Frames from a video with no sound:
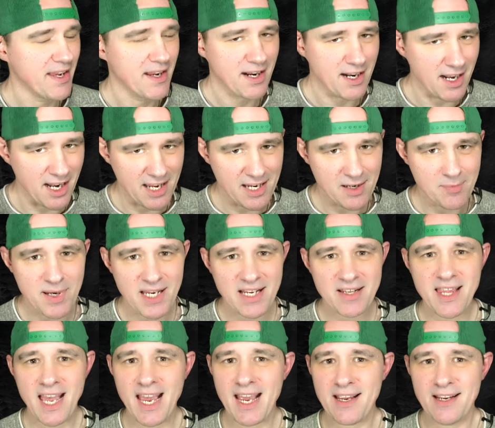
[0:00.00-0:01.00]

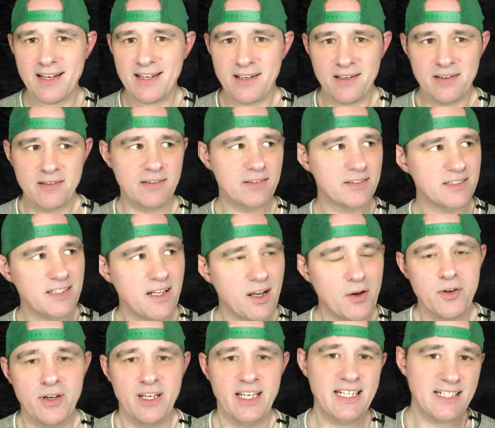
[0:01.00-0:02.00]
claiming
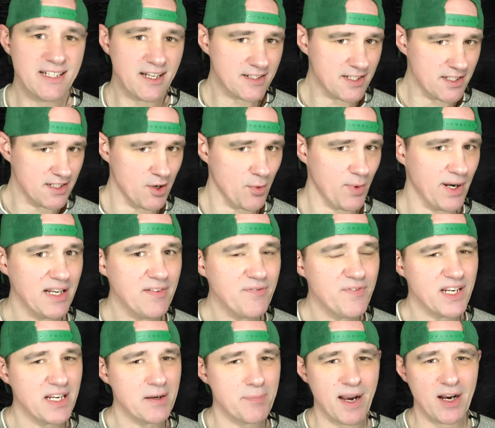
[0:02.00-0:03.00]
that, he doesn't know
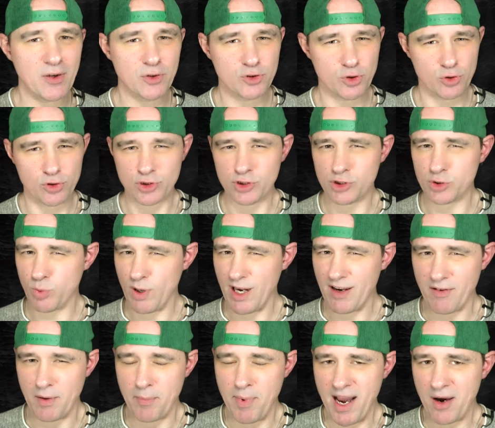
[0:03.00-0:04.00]
anything about Georgia's
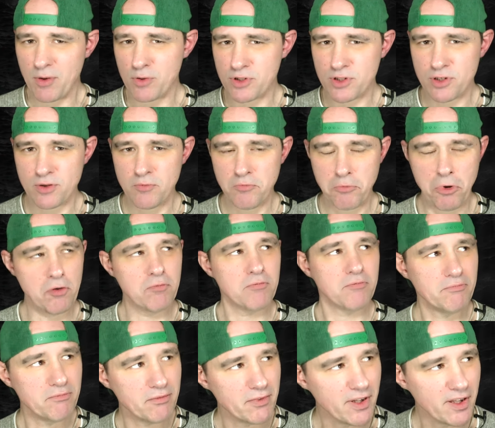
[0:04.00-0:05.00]
whereabouts. Well,
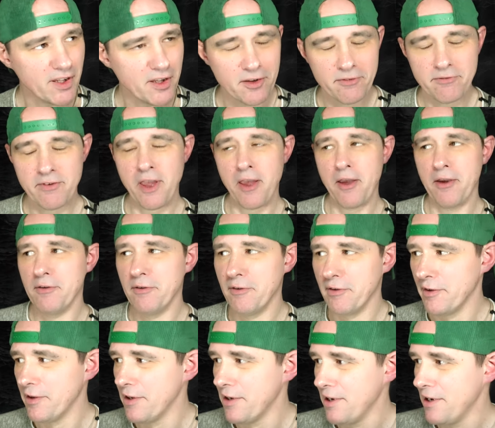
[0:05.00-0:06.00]
no,
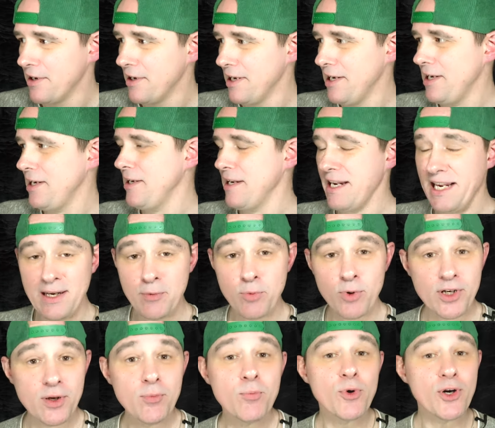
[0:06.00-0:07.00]
he
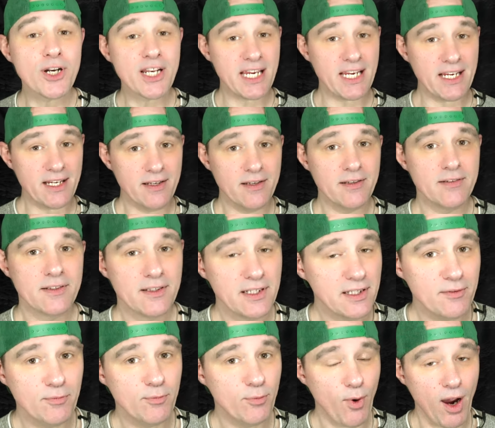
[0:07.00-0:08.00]
wouldn't, would he?
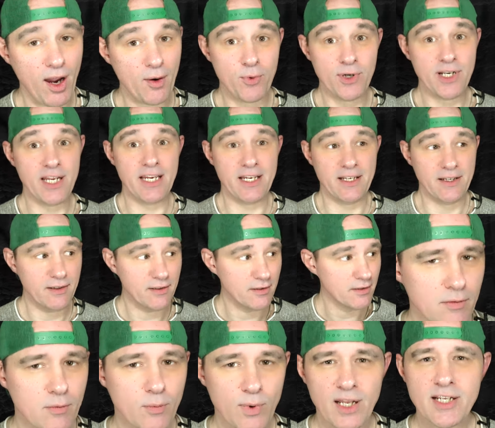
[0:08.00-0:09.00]
Why would he?
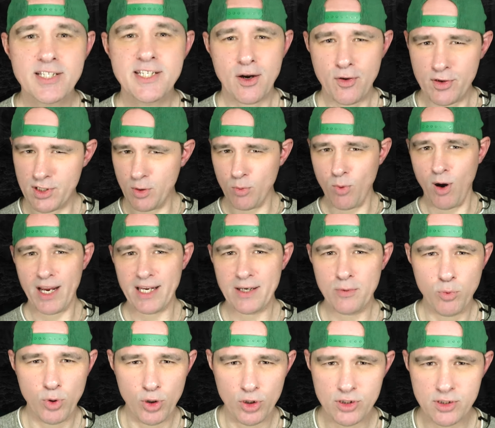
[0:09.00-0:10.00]
Well, I'll tell you why he
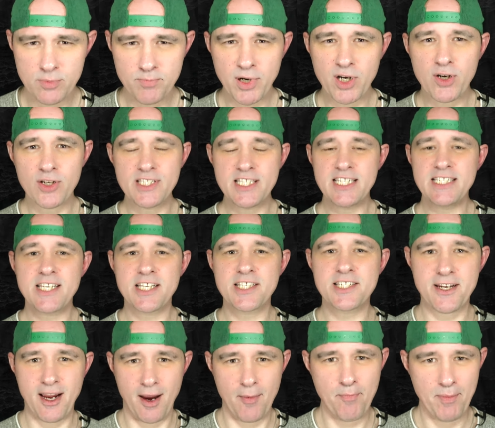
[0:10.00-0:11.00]
would, because he's a
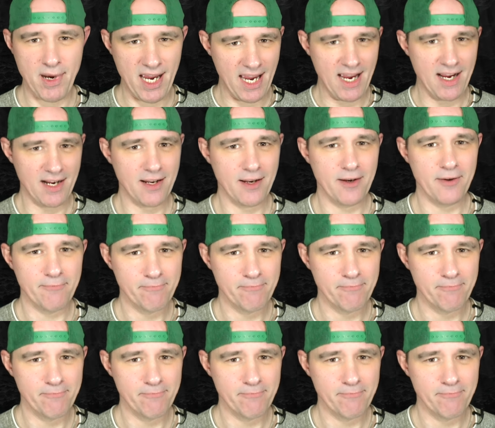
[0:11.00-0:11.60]
scumbag.